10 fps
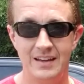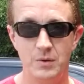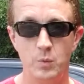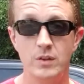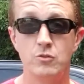
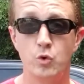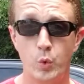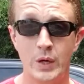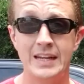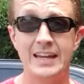With
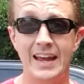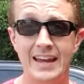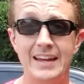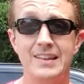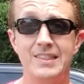
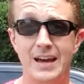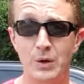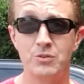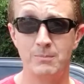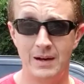
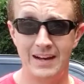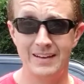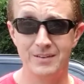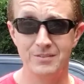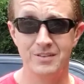28,000
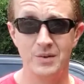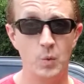miles,